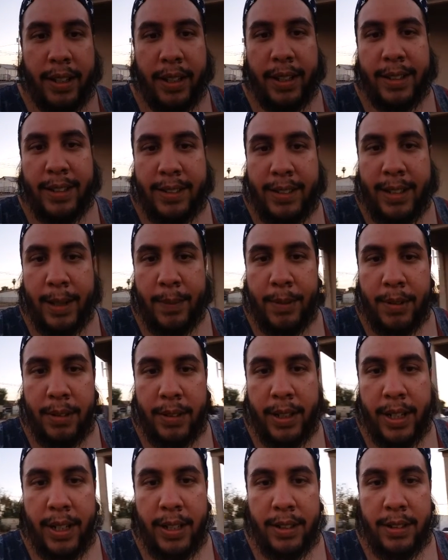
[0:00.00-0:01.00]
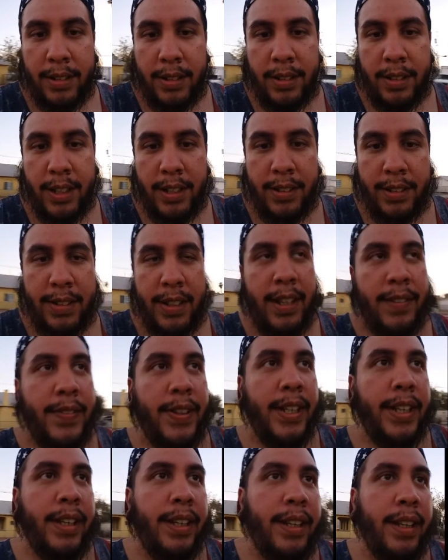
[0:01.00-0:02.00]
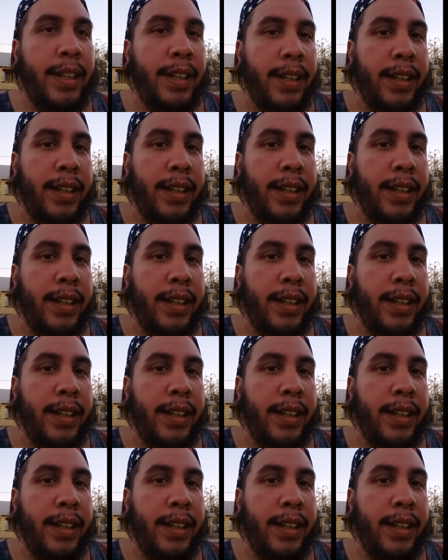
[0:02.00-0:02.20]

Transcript: and the Samsung Galaxy J seven,